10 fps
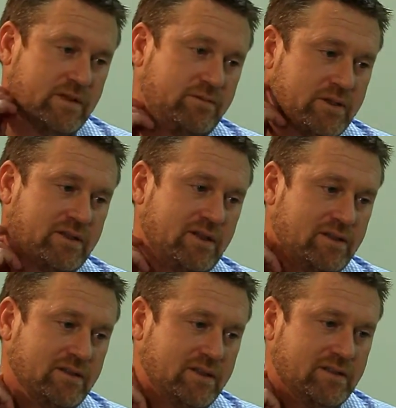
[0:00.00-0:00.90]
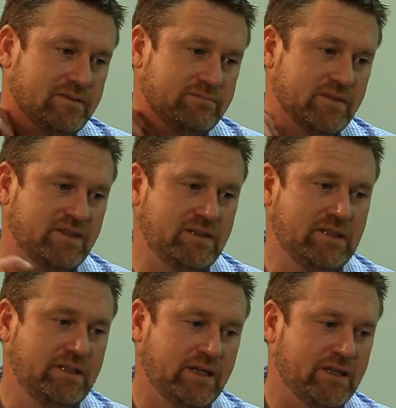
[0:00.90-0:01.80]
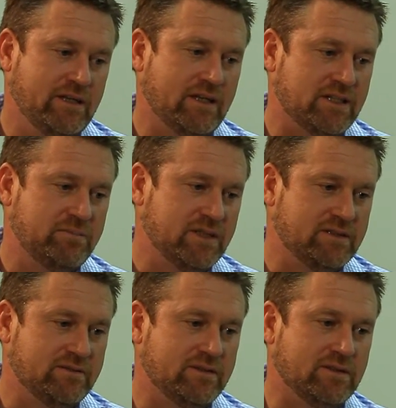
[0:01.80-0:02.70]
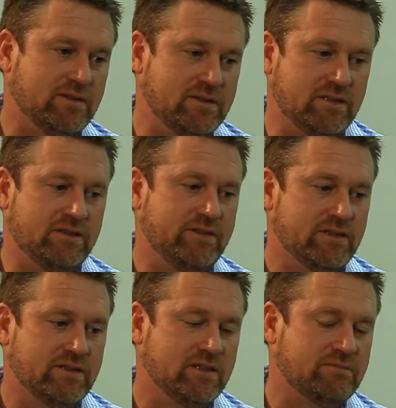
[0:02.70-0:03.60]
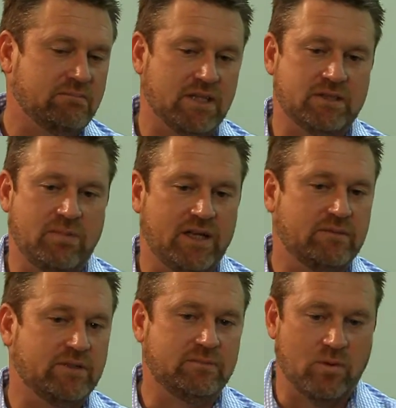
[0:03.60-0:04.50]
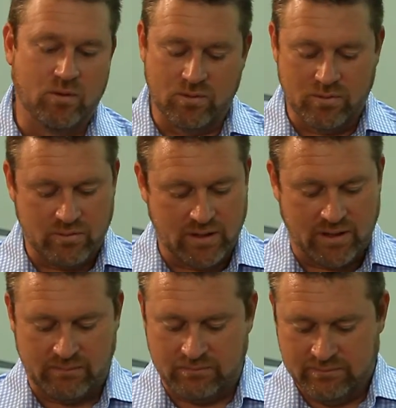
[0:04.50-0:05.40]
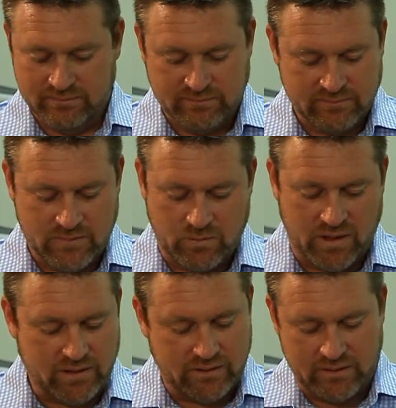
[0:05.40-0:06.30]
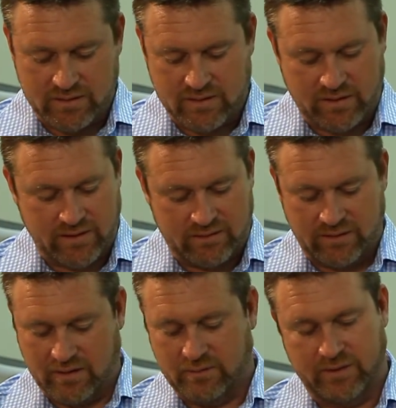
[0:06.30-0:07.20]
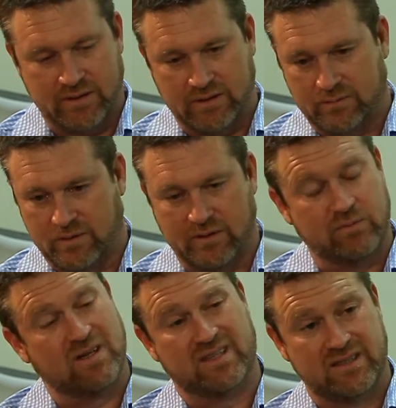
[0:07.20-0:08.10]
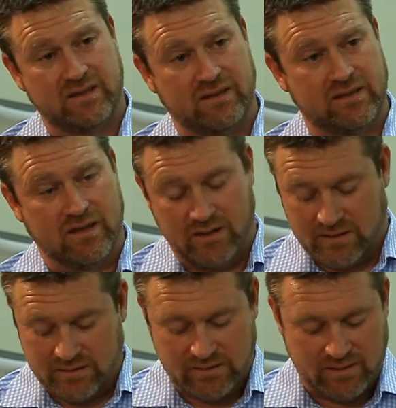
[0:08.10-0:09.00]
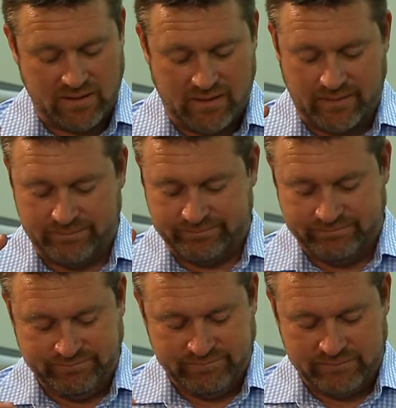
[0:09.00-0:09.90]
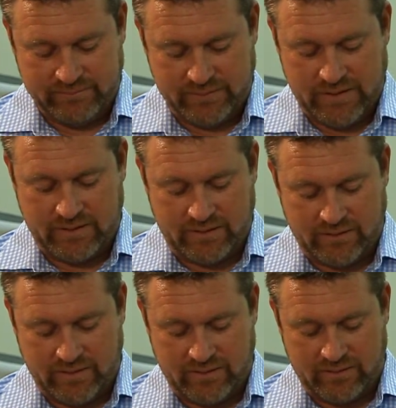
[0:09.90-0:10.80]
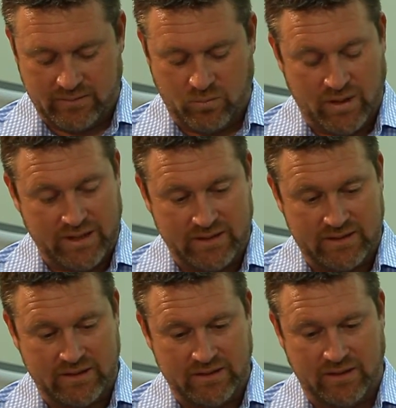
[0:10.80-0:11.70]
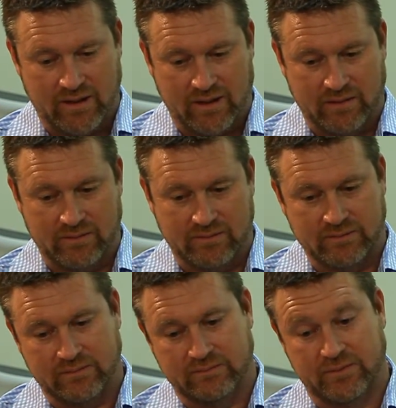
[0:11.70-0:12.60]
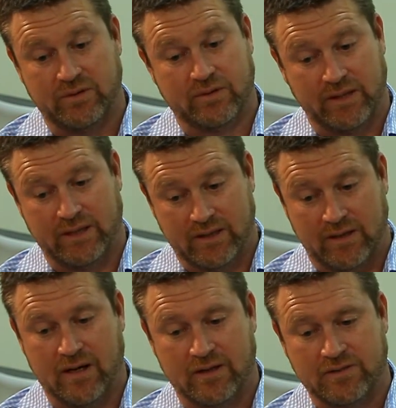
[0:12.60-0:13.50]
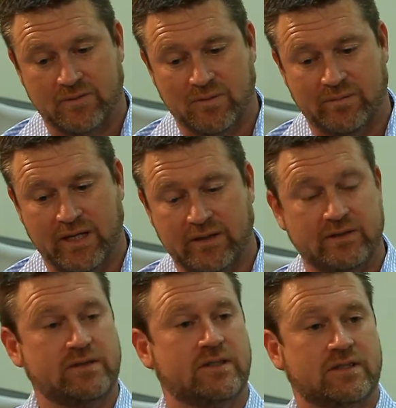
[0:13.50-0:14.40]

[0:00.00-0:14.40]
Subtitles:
If we can now look at the technical aspects of the solution, if you can just explain a bit more, why did you decide to go with the wires thin clients, and why does this allow, or do you think it allows for a better user